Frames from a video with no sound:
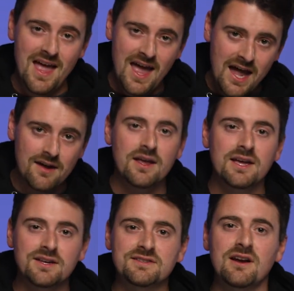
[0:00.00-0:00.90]
at
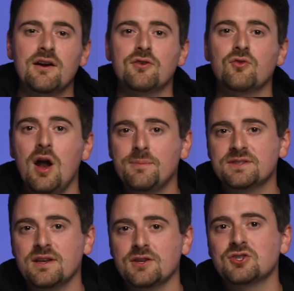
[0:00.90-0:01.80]
a desired crop
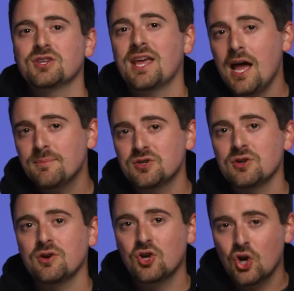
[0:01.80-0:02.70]
stage to
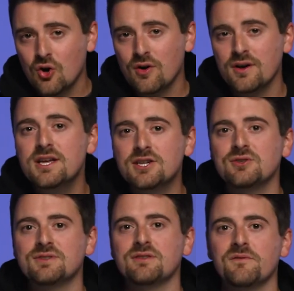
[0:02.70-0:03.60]
capture current
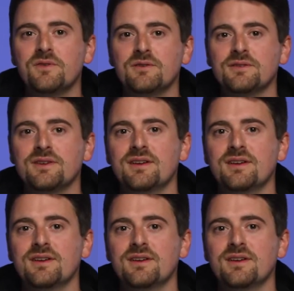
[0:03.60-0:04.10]
issues in the field.